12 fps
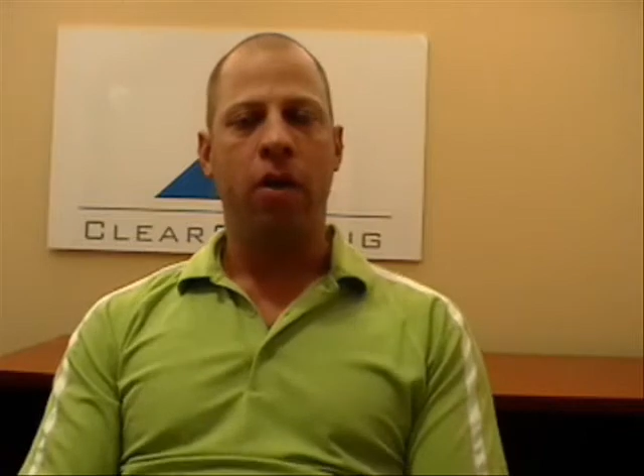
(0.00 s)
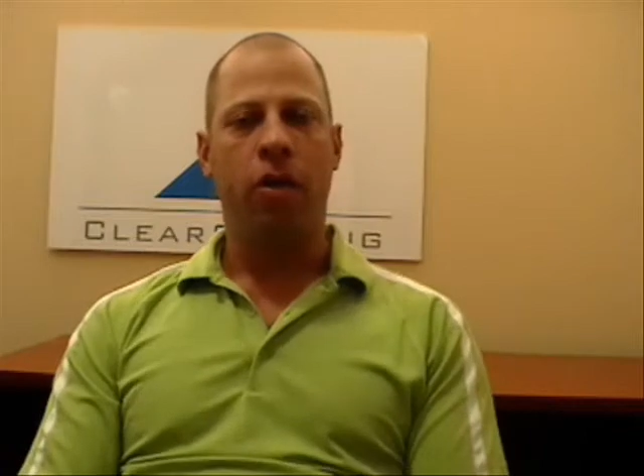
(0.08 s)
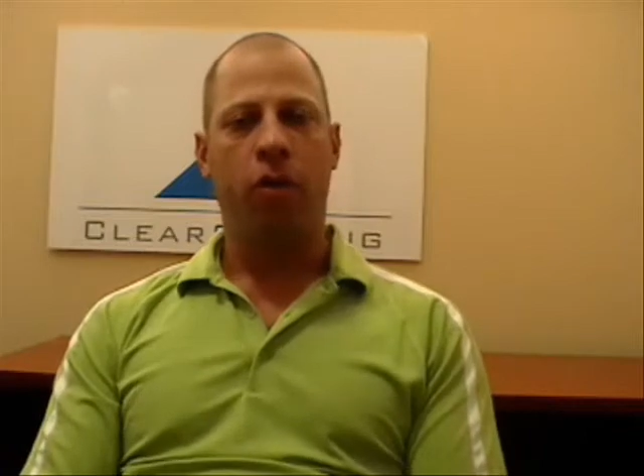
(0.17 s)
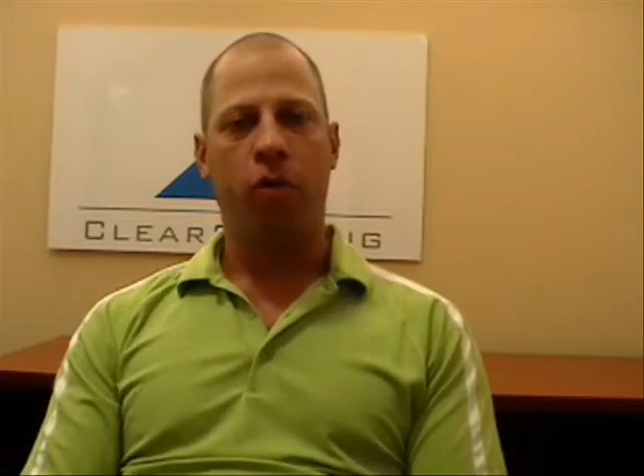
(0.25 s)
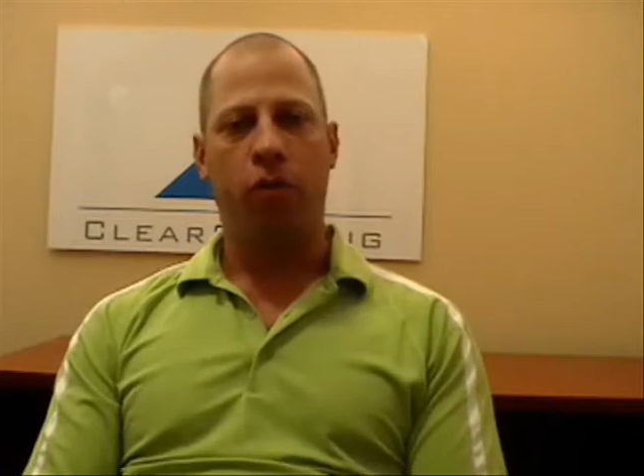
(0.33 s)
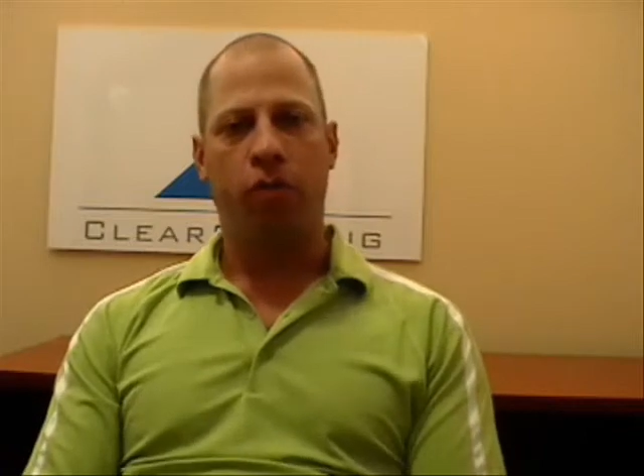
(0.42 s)

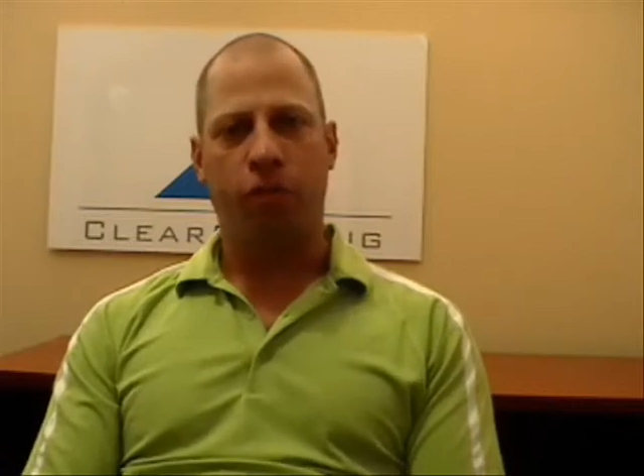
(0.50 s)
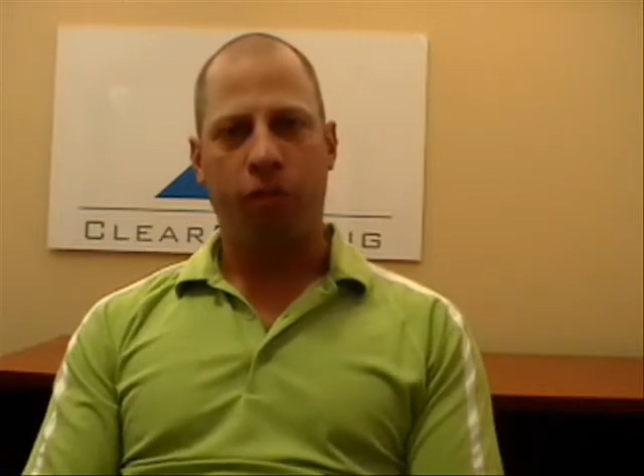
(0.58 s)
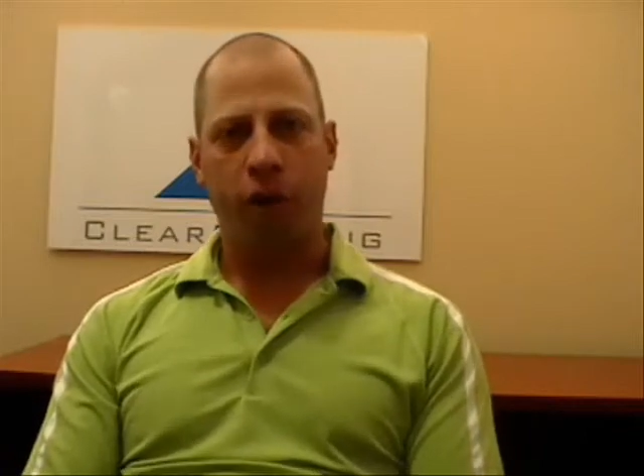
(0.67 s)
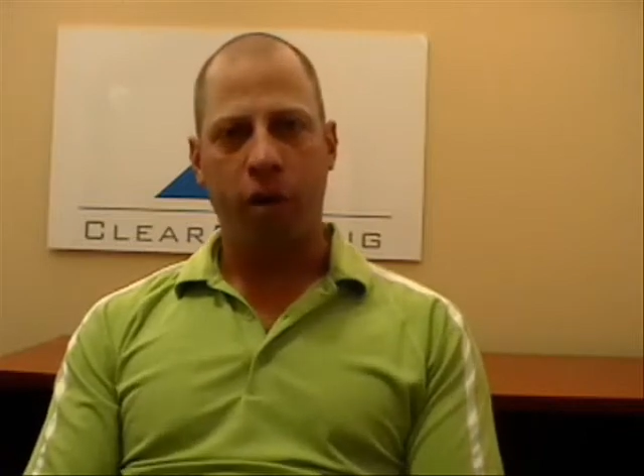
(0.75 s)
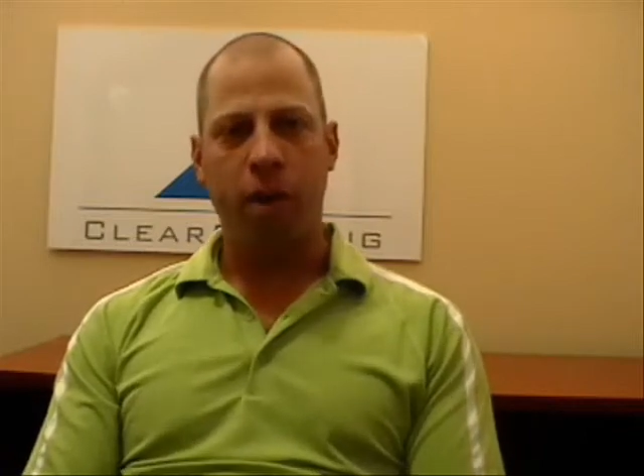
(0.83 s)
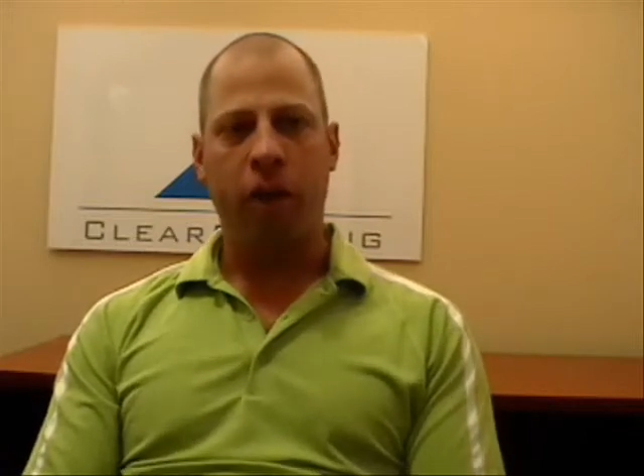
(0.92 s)
There are
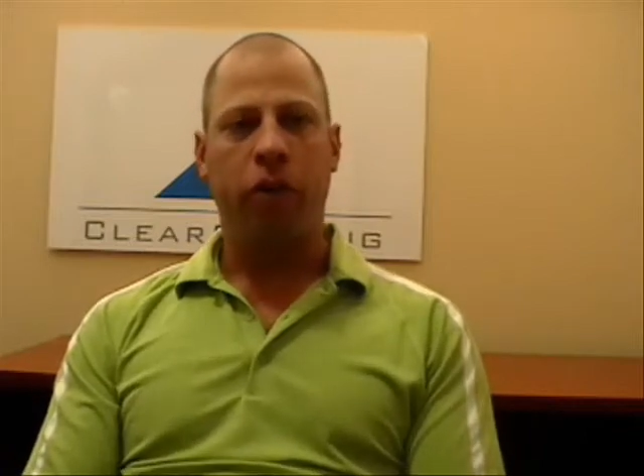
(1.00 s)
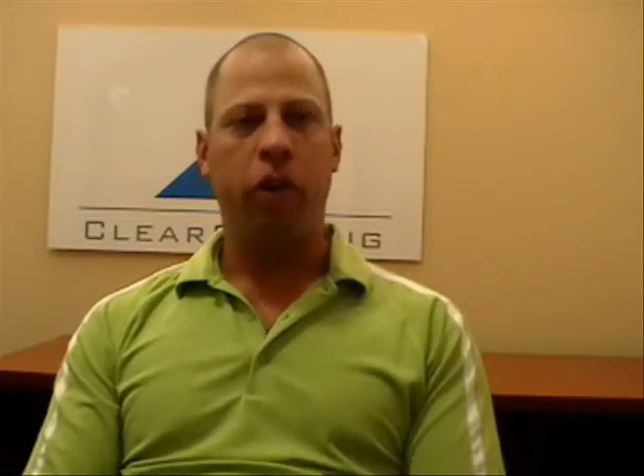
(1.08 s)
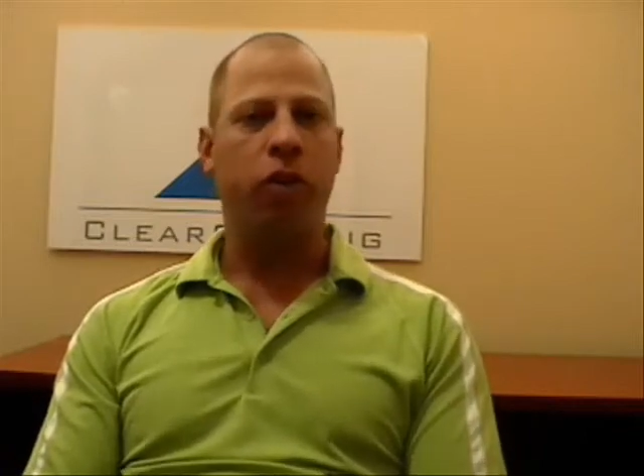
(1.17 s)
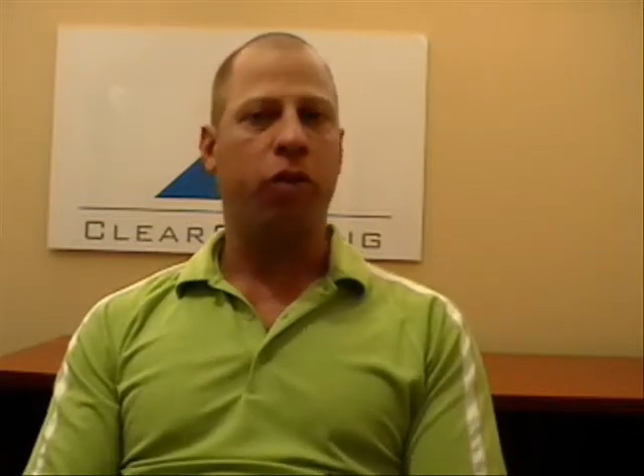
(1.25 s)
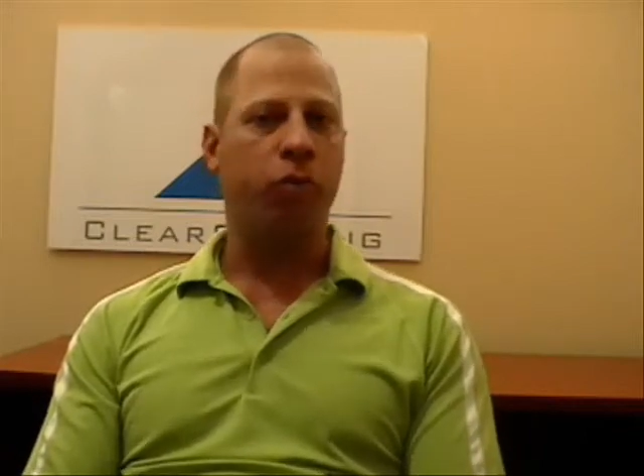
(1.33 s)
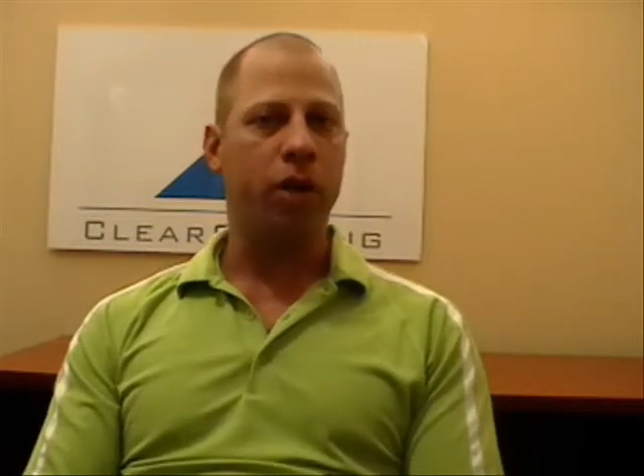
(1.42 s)

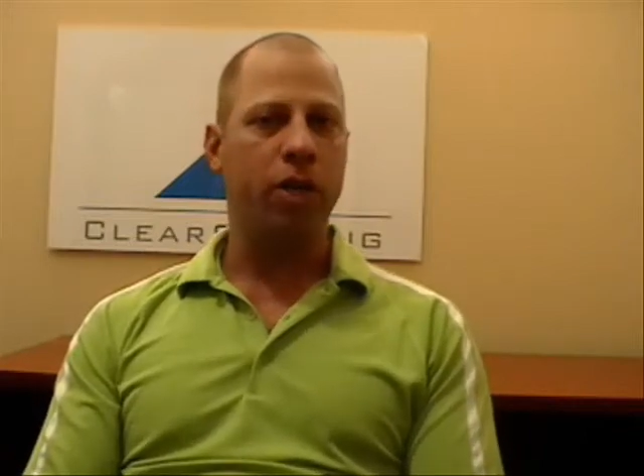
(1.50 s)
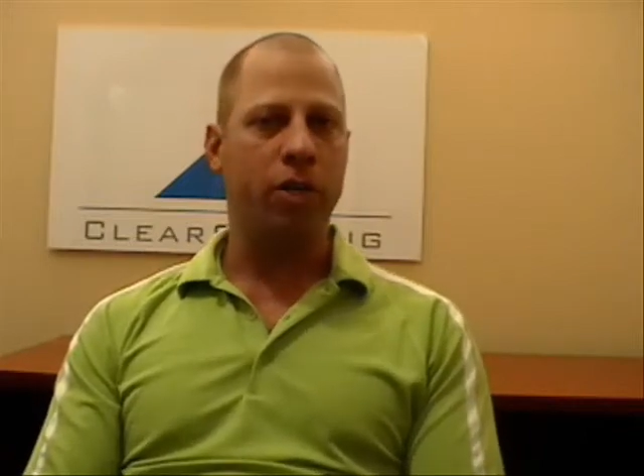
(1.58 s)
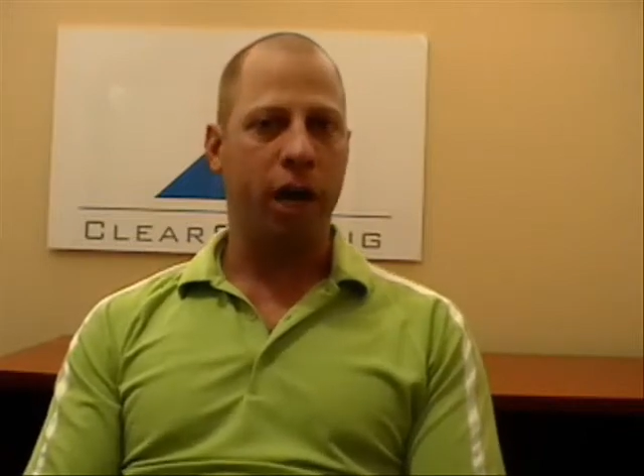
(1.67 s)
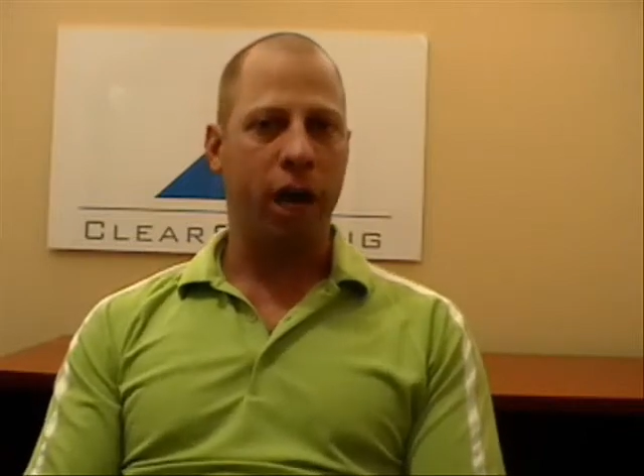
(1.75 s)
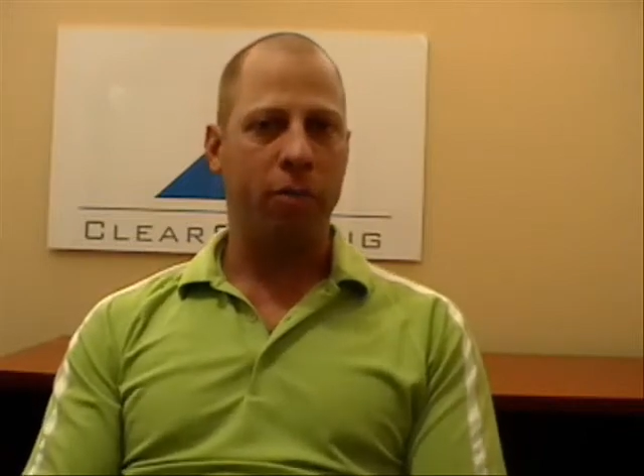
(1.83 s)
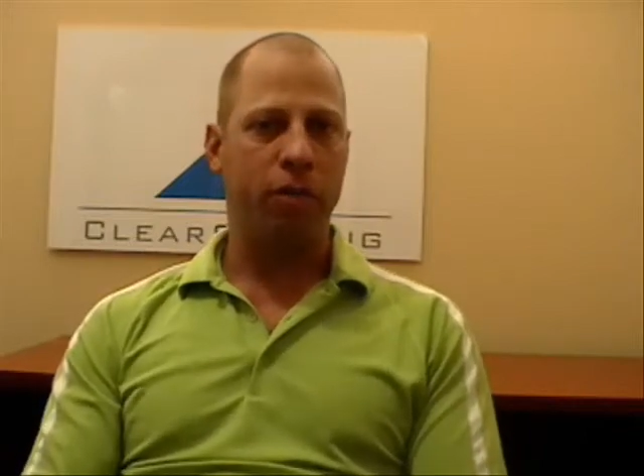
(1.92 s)
fundamentally three
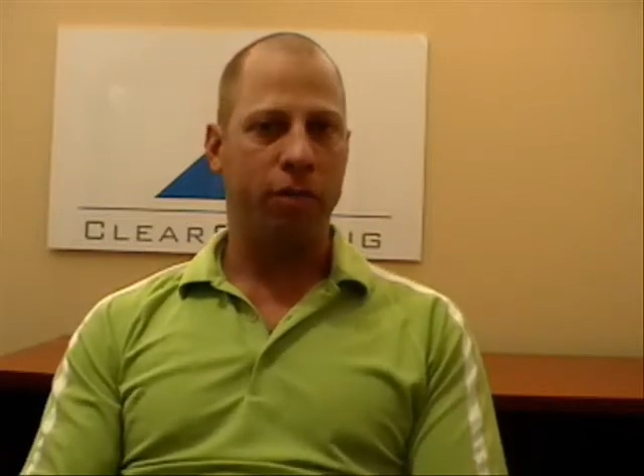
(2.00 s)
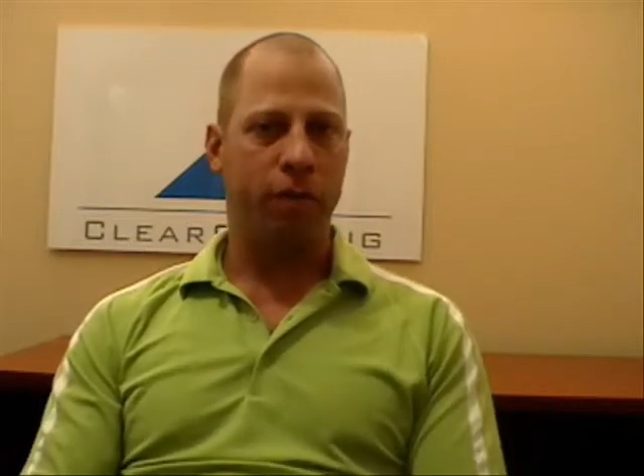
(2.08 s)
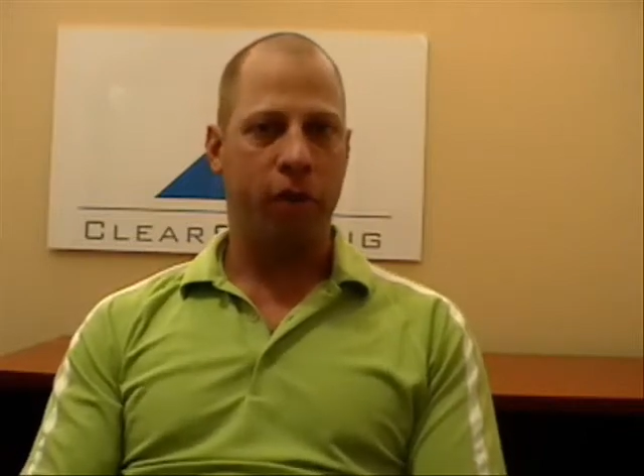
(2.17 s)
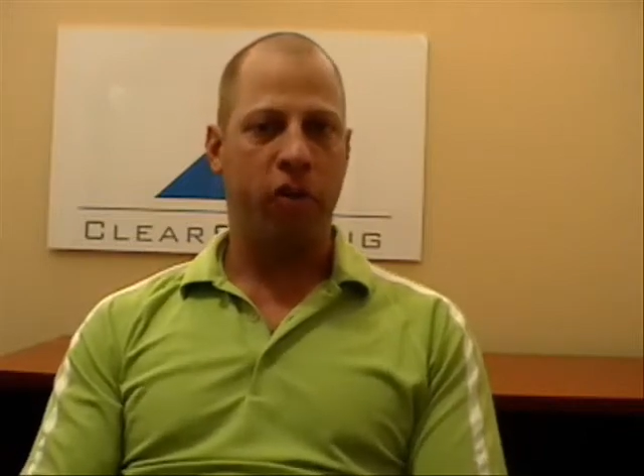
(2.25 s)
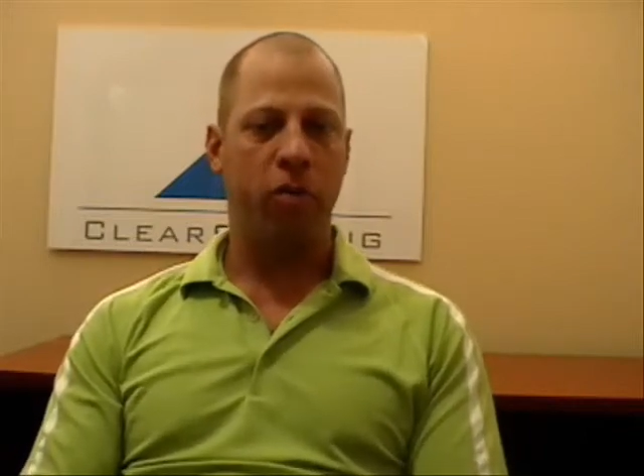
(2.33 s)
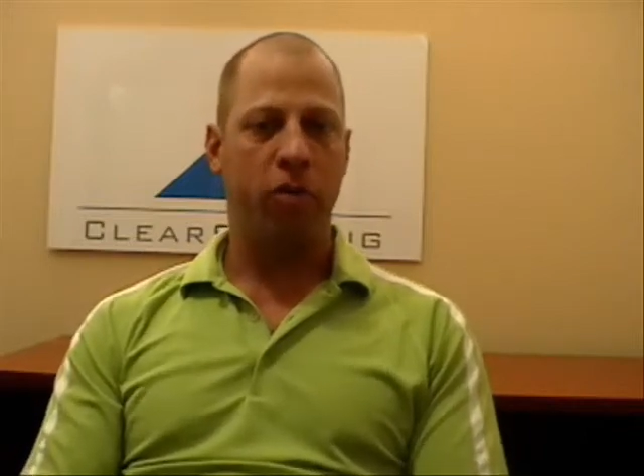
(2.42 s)
types of
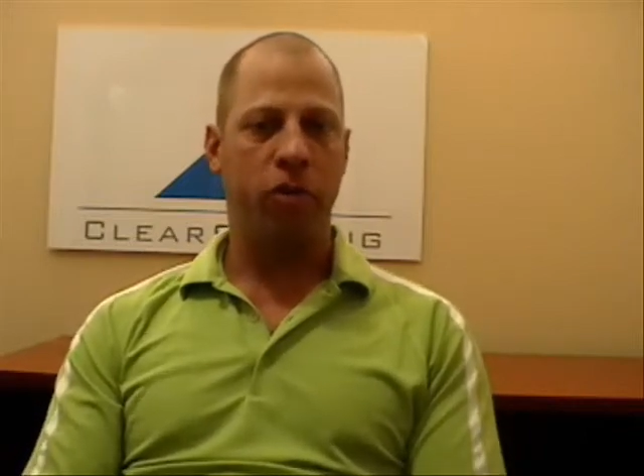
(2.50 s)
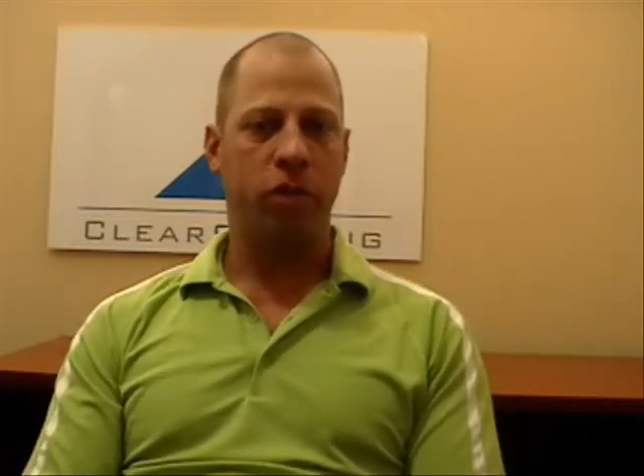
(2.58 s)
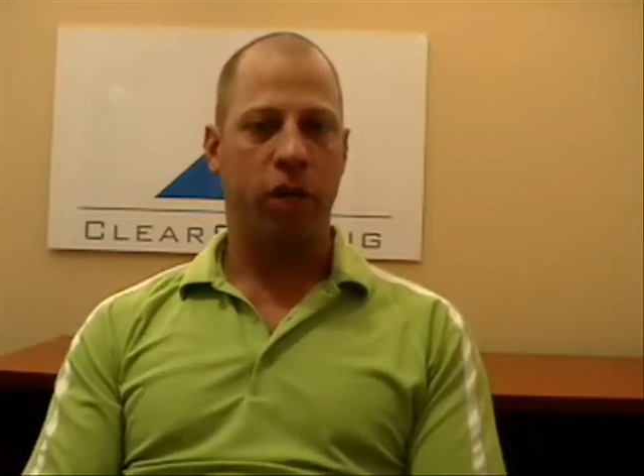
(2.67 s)
variables